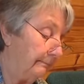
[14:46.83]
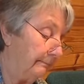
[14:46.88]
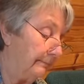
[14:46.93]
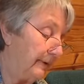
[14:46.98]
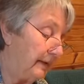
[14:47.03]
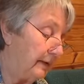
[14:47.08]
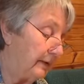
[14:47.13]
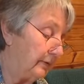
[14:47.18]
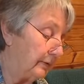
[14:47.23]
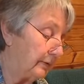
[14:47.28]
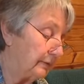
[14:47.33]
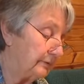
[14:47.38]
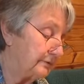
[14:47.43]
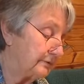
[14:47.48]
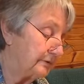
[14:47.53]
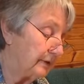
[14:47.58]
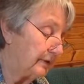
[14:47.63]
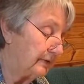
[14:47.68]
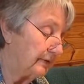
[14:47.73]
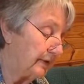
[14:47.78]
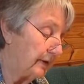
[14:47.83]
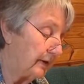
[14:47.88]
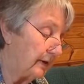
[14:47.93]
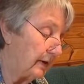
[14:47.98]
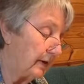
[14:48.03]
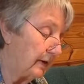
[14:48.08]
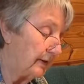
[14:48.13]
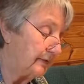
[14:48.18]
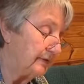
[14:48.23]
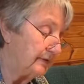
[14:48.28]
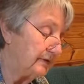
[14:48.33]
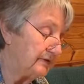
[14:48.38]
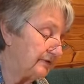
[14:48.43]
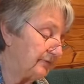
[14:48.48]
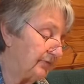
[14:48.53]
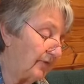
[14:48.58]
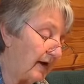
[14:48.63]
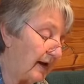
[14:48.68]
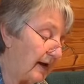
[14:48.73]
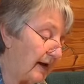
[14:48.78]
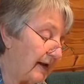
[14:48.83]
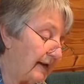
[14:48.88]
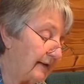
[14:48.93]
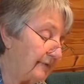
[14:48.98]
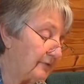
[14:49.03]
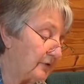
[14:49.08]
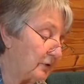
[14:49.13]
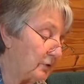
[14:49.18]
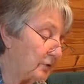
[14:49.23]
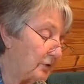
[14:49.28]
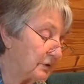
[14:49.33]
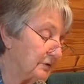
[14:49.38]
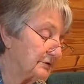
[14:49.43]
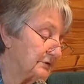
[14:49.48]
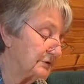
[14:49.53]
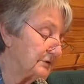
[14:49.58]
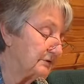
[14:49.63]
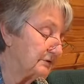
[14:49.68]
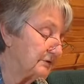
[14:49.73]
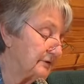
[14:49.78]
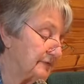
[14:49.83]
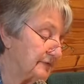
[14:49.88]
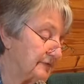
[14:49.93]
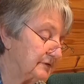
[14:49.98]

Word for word: Bhikkhus, there are these five courses of